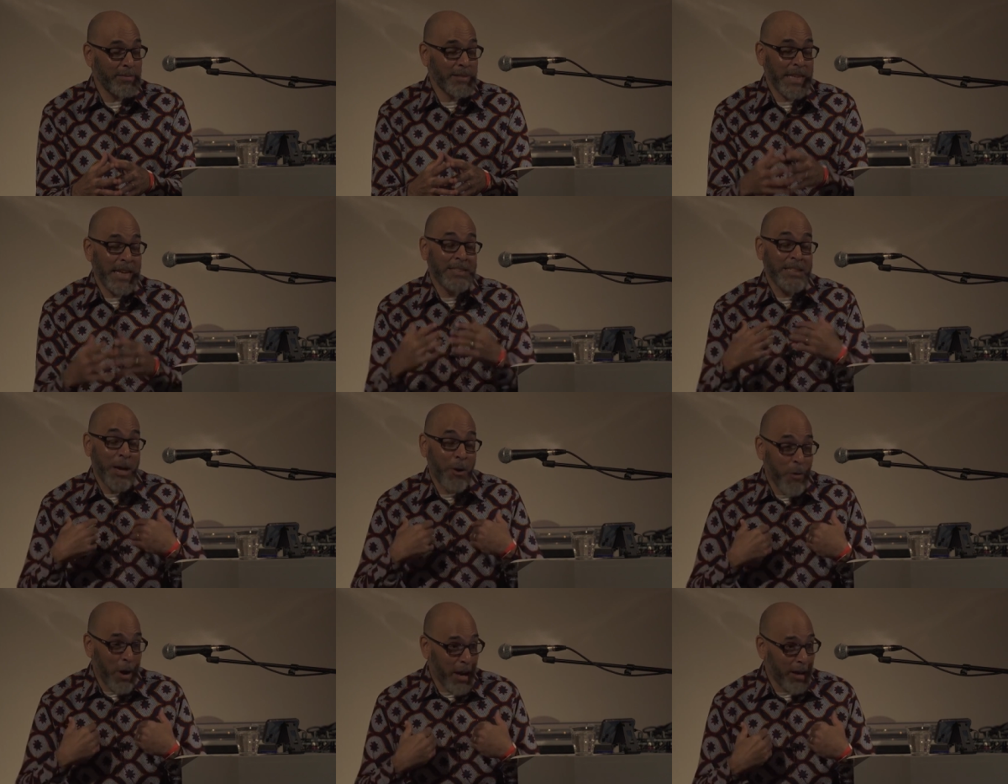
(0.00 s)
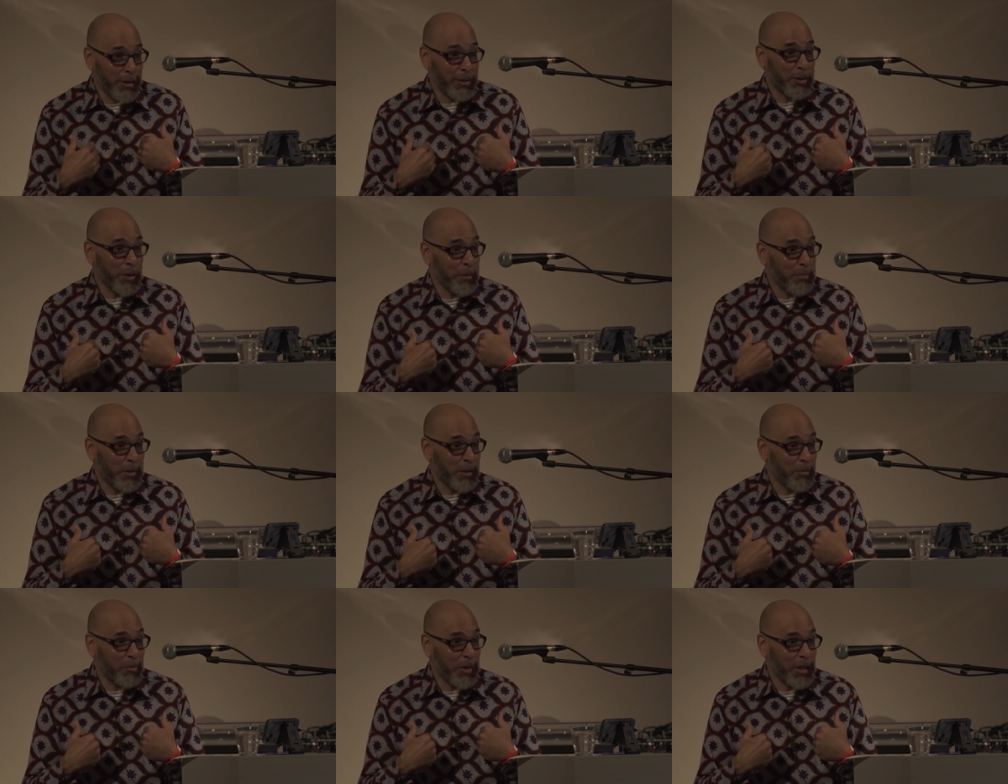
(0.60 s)
That's how I
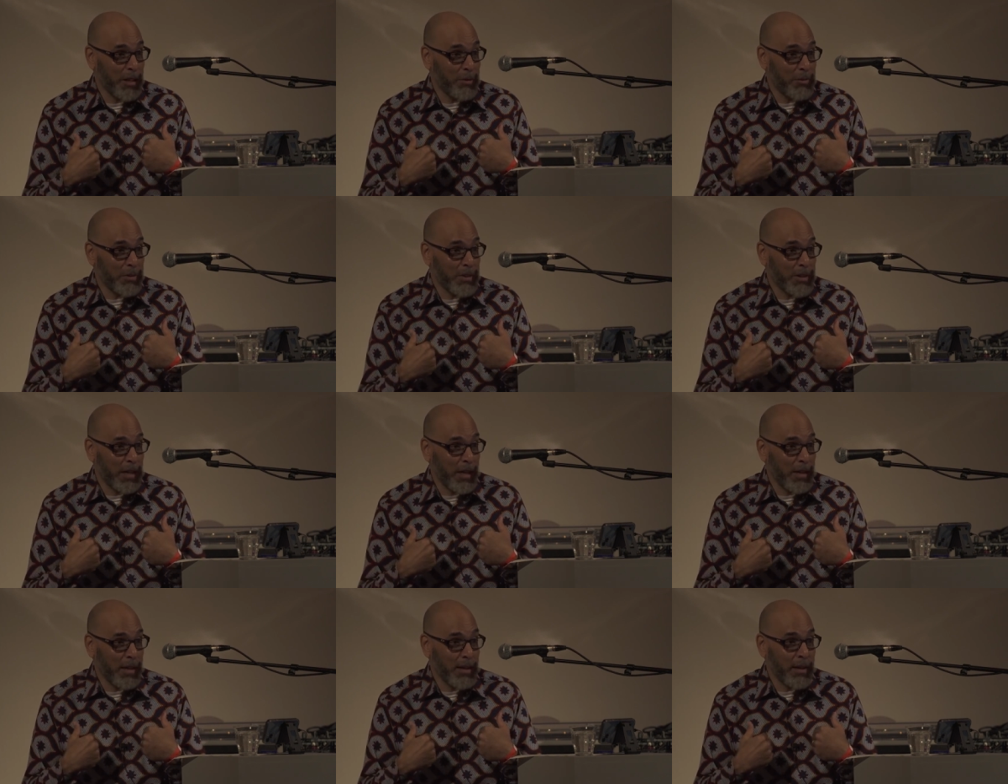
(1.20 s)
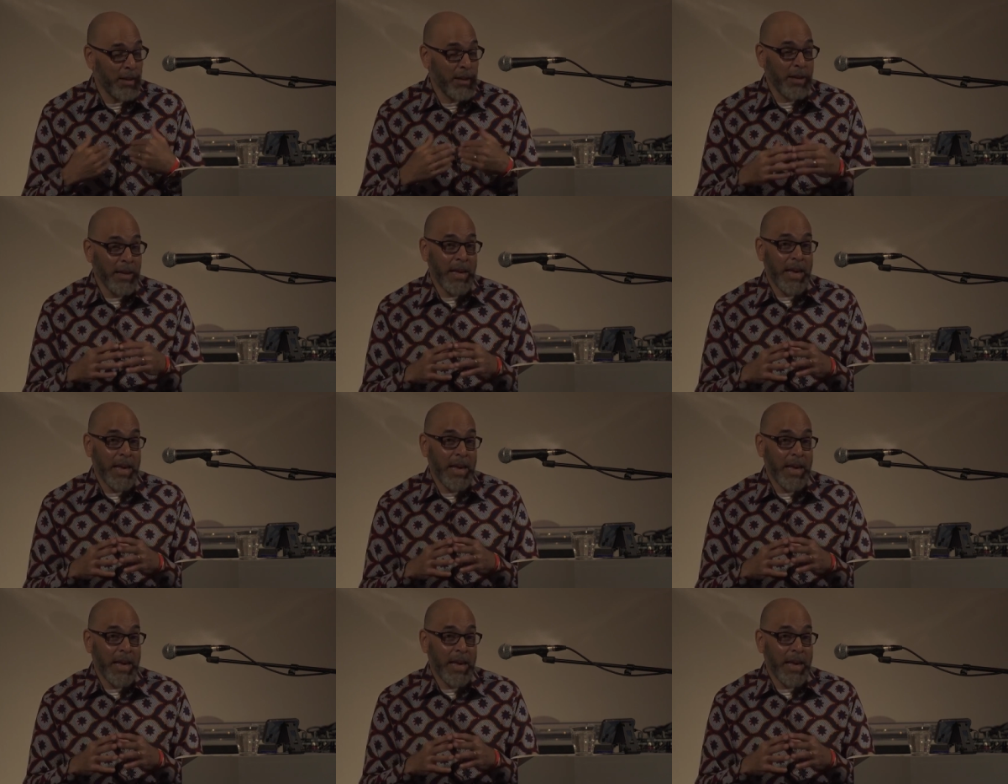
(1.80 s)
interpreted what he was saying.